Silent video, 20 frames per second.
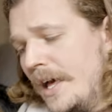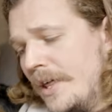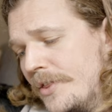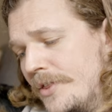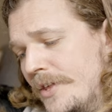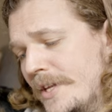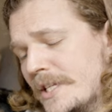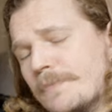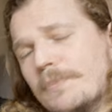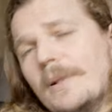
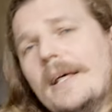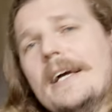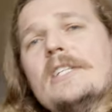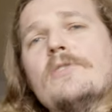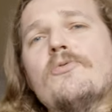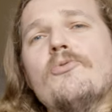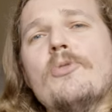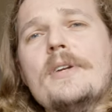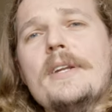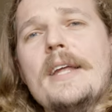This
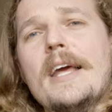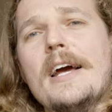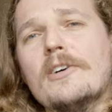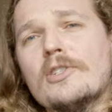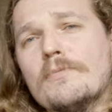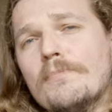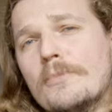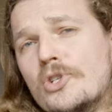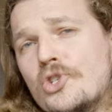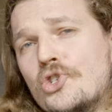place we're in now
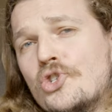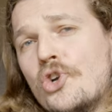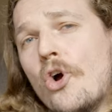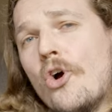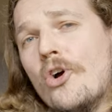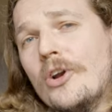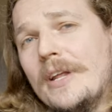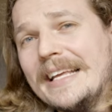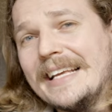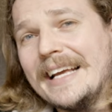is
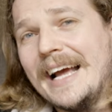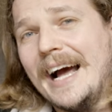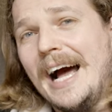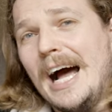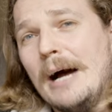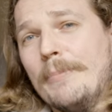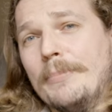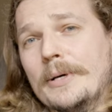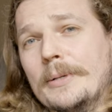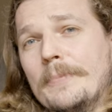majority
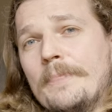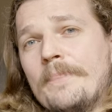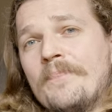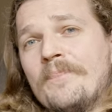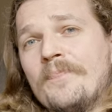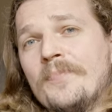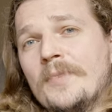carpet.